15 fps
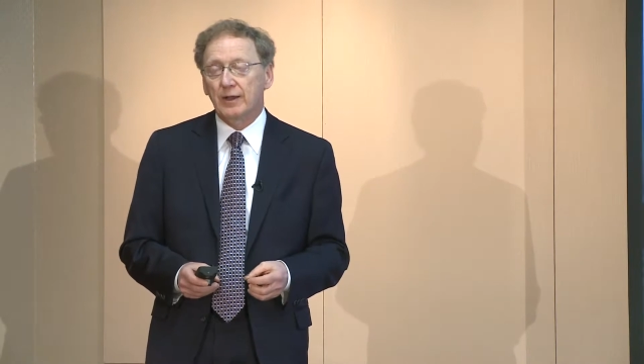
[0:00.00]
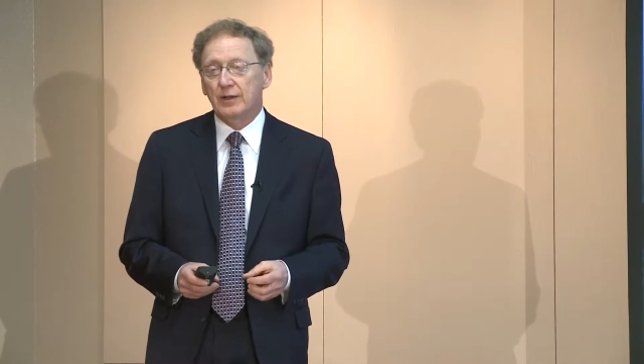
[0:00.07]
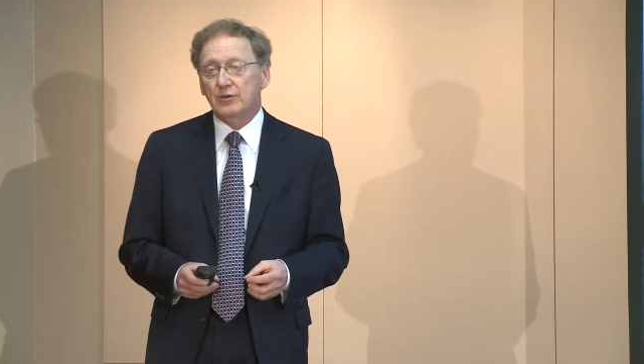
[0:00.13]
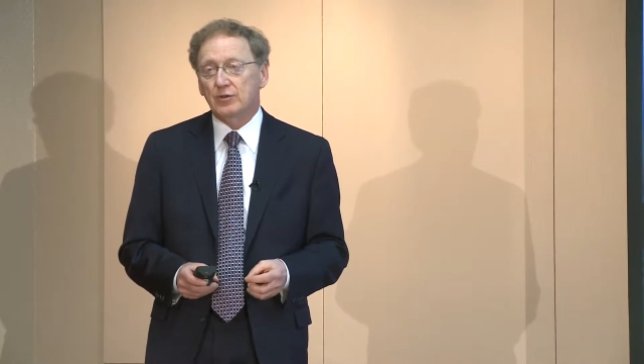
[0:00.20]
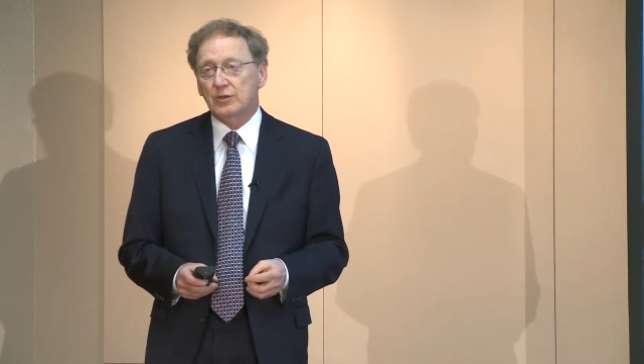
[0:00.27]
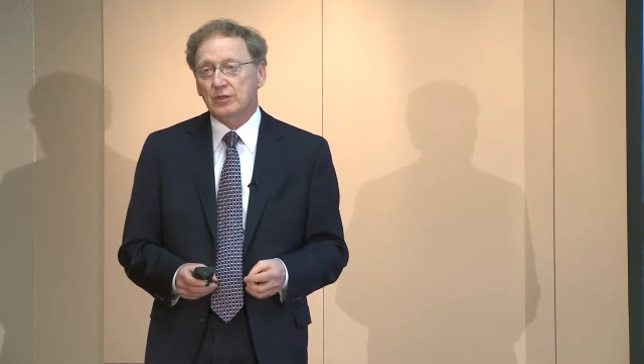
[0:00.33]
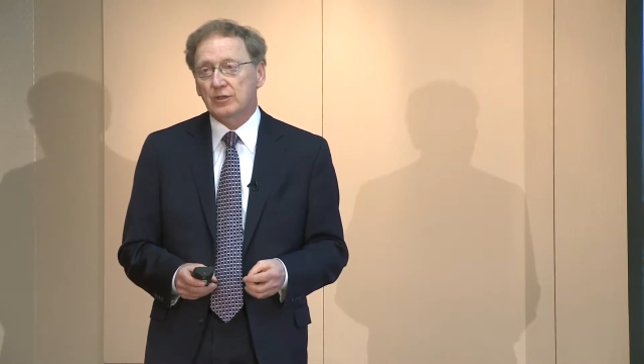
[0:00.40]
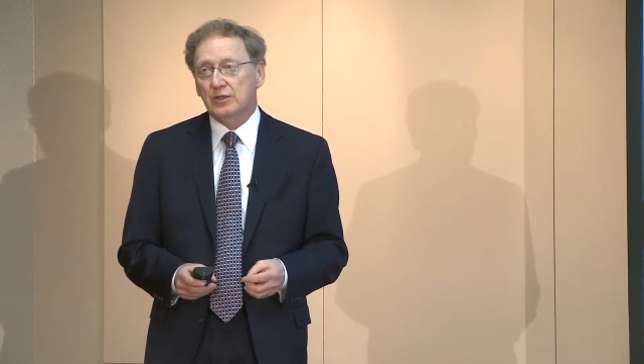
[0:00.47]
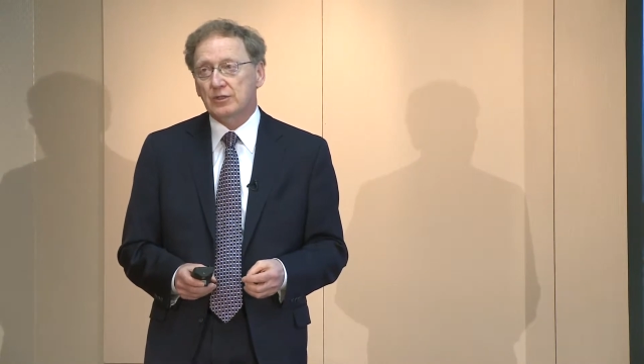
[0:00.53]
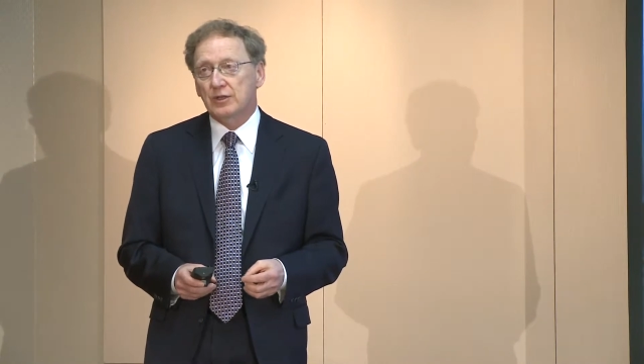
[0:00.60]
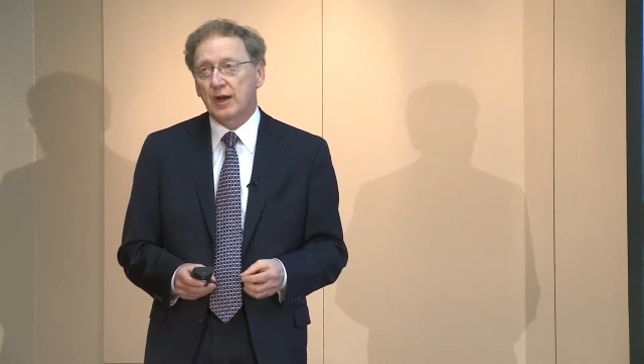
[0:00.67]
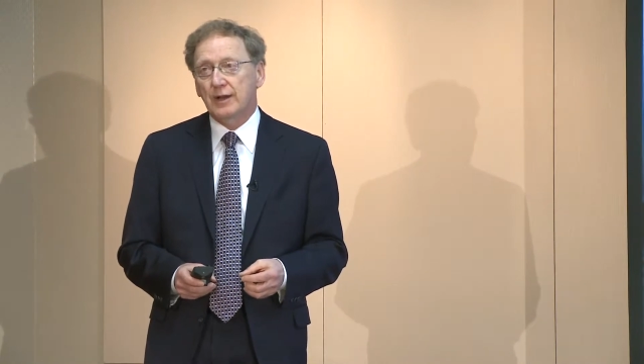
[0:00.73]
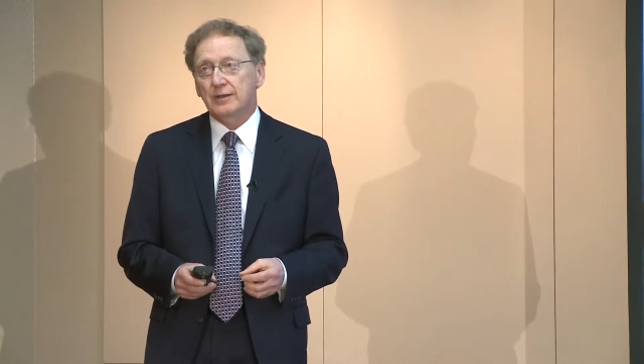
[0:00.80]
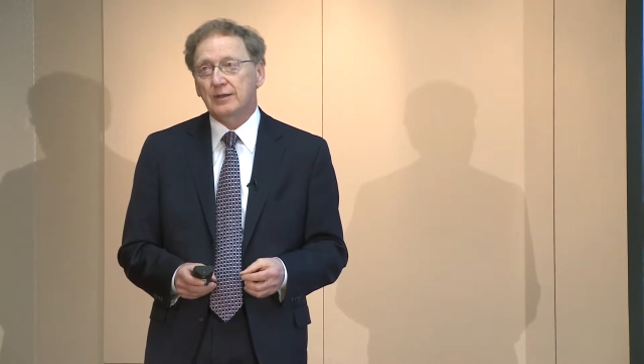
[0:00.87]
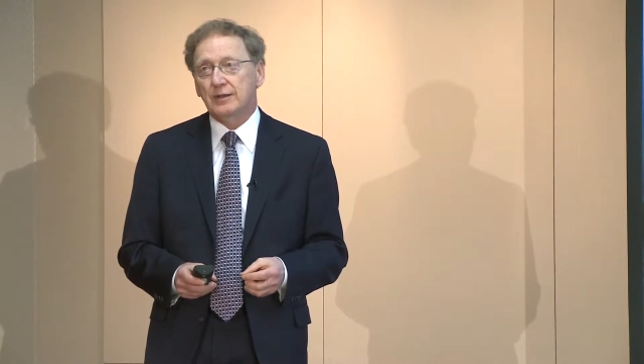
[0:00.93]
interest is
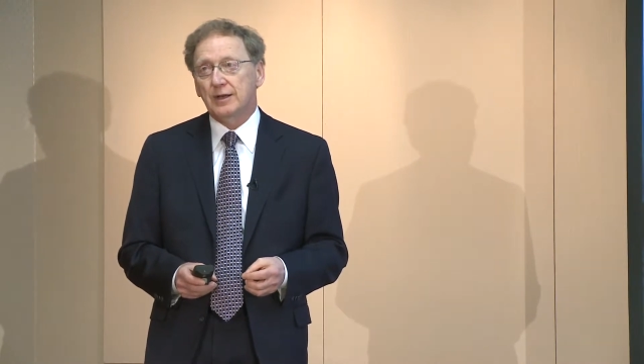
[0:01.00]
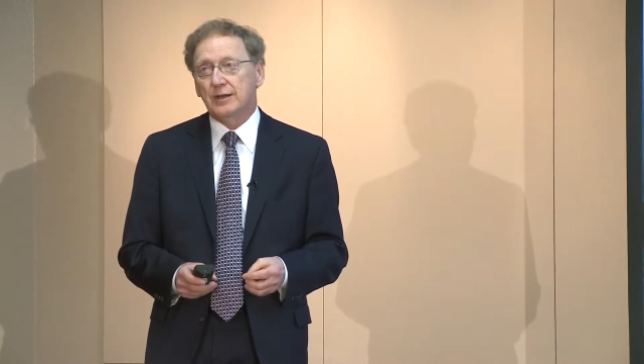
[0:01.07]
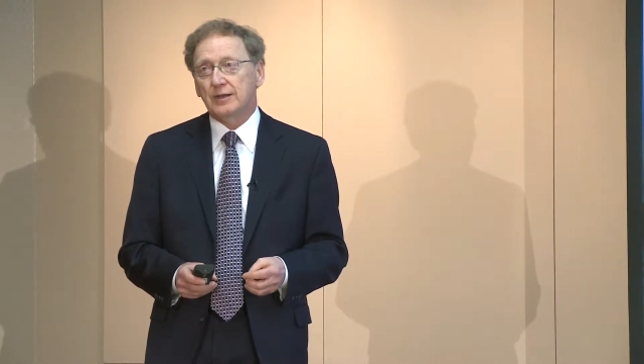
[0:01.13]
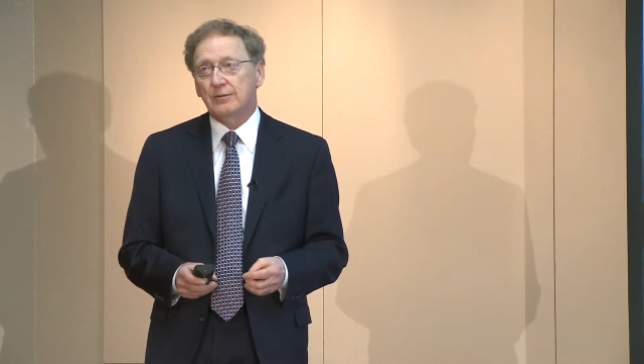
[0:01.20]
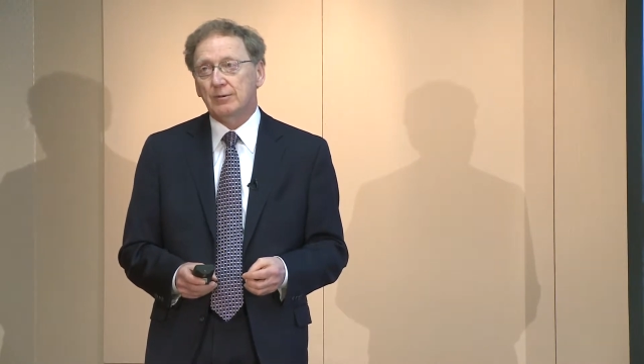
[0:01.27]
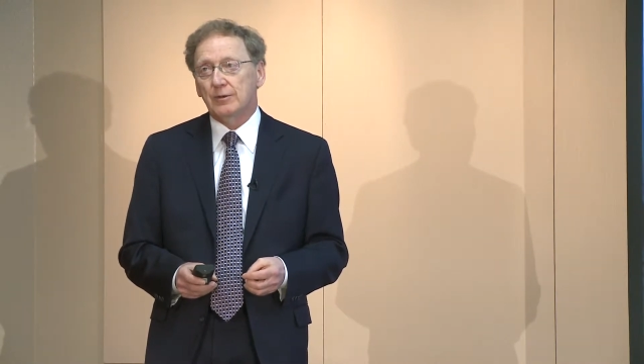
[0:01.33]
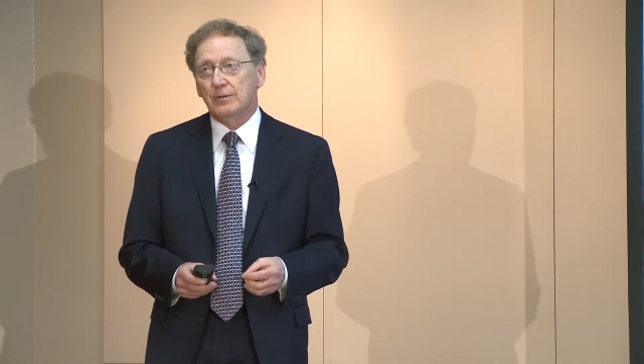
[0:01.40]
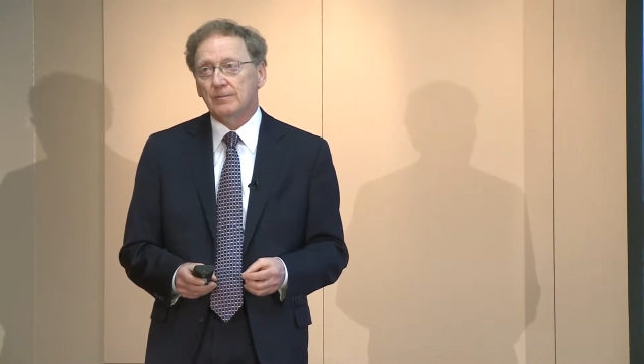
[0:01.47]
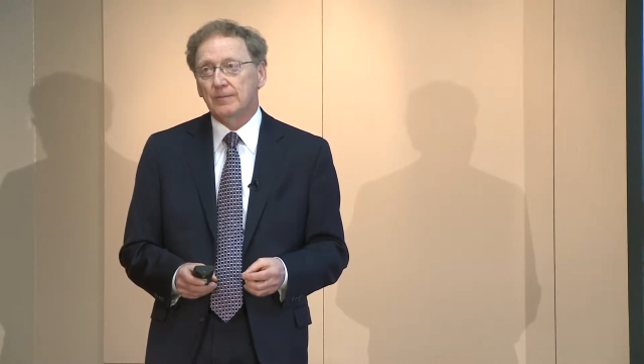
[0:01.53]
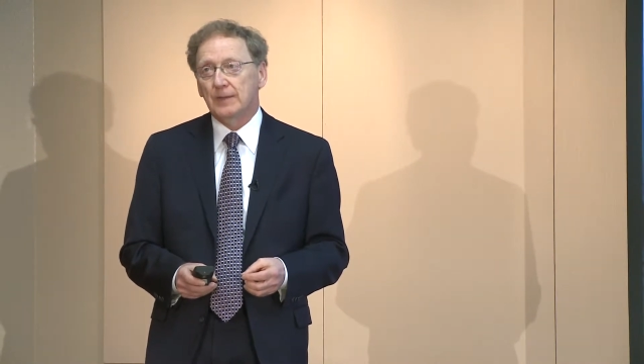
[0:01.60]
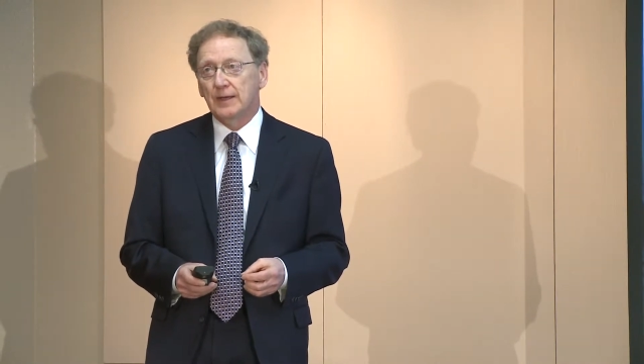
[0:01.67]
not deductible.